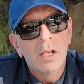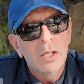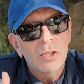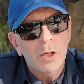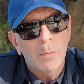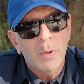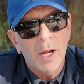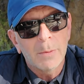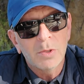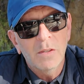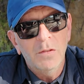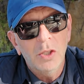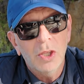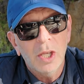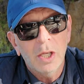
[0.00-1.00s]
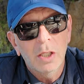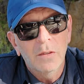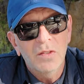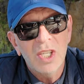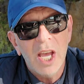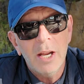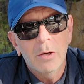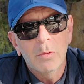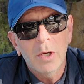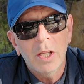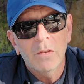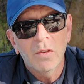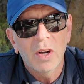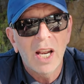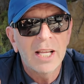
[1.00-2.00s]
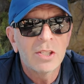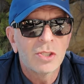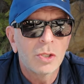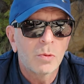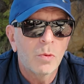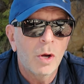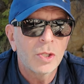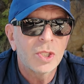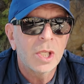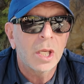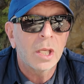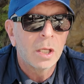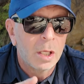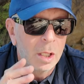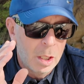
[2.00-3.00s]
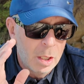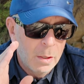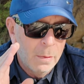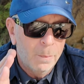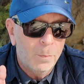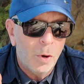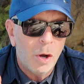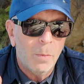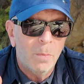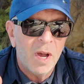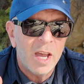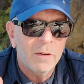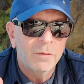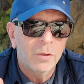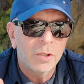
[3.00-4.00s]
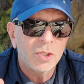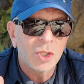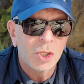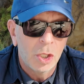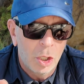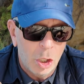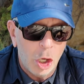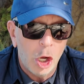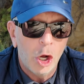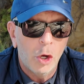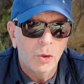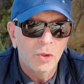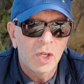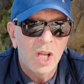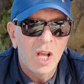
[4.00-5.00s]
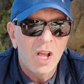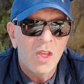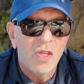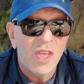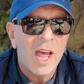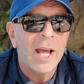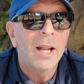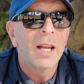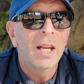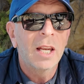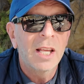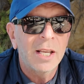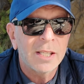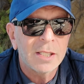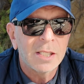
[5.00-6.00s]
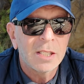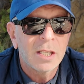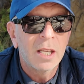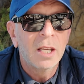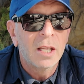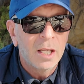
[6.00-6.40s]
So perhaps if you're thinking of Tenerife, Lanzarote, pop Paphos on that list.